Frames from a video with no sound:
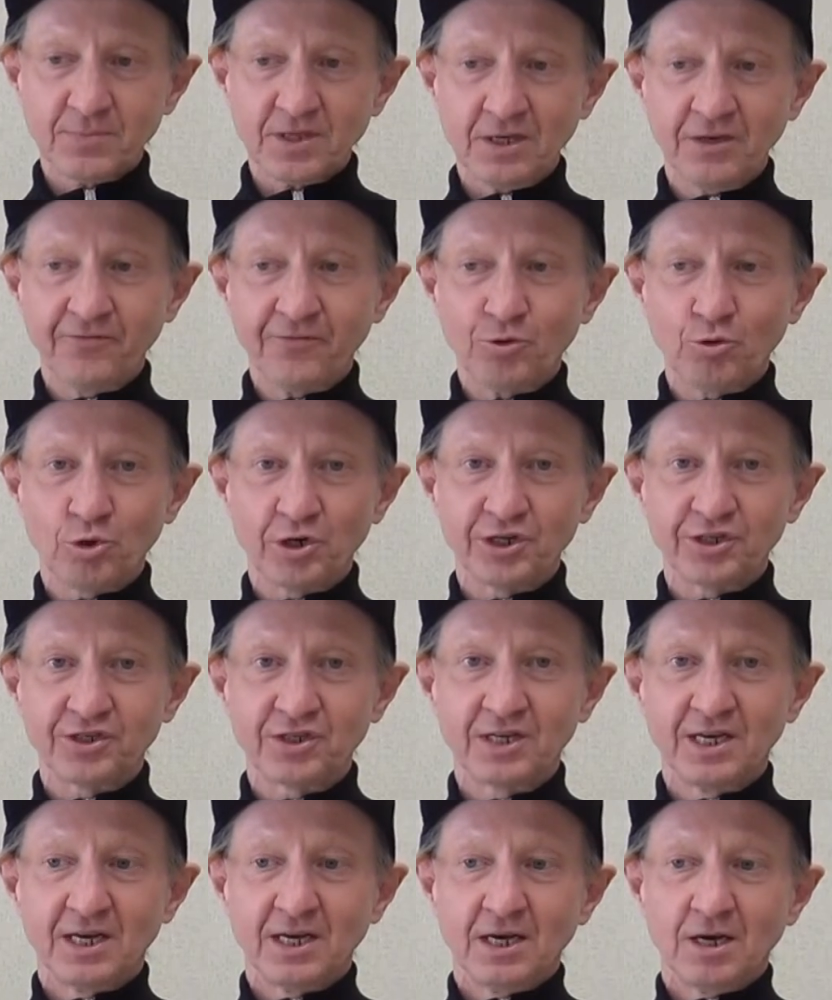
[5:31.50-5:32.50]
of
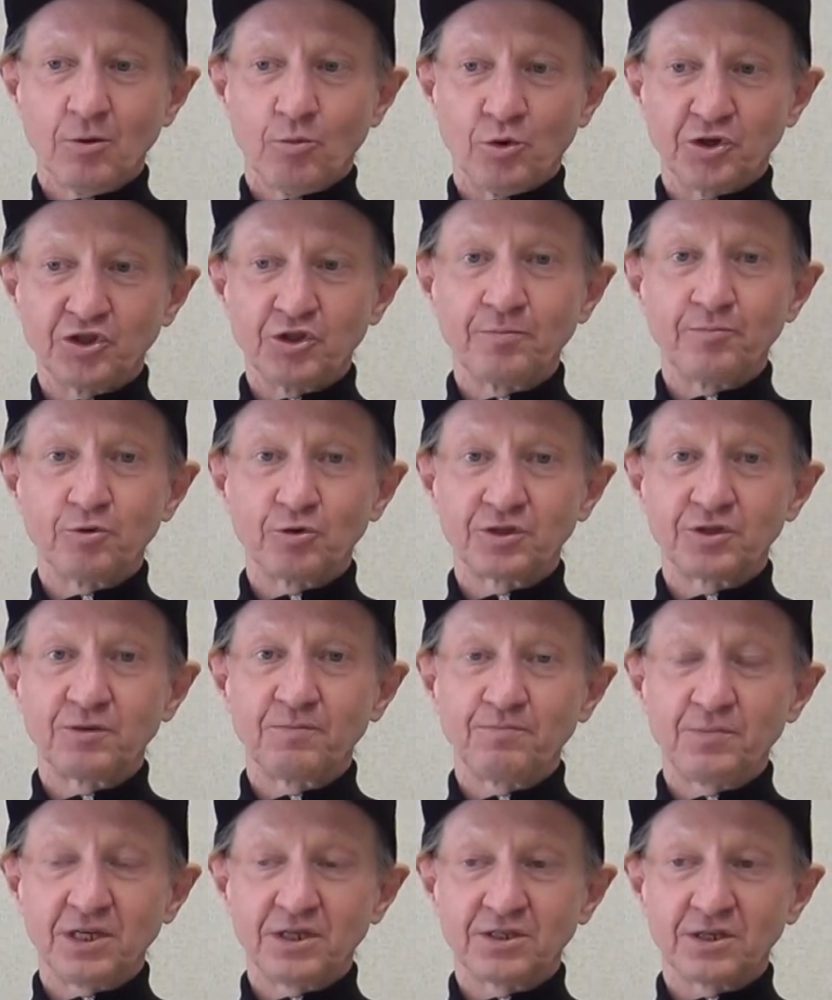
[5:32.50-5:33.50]
course, when you put
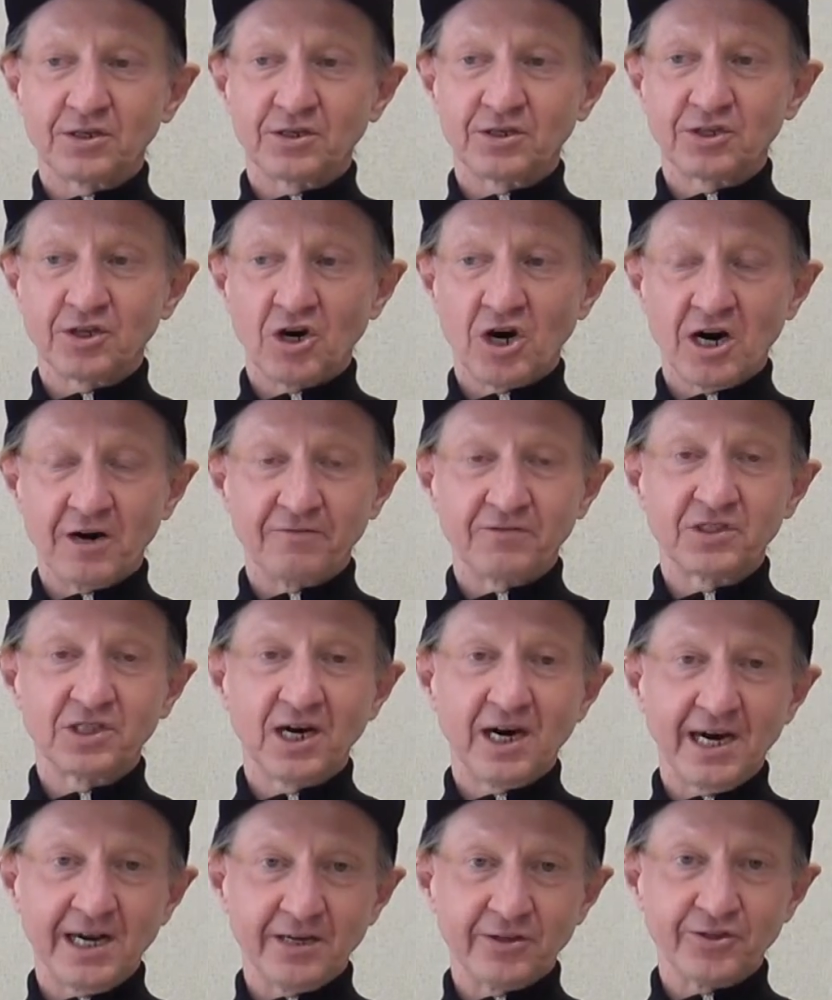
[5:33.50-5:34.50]
pieces of
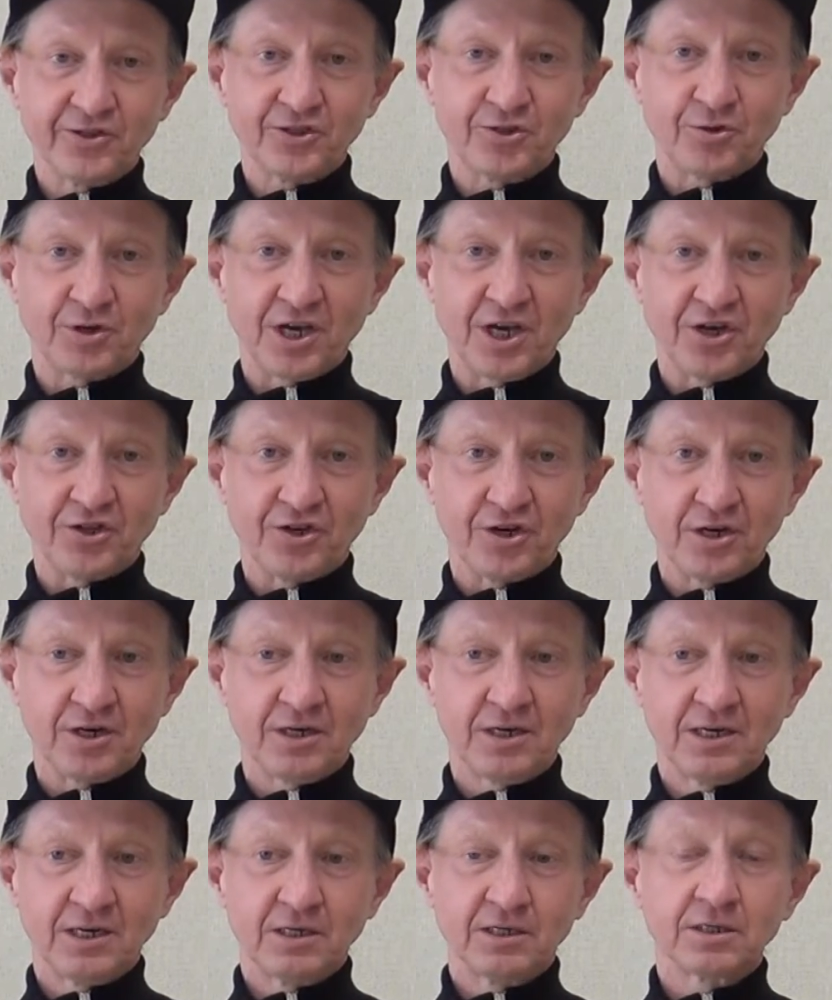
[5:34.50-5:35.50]
tiles together,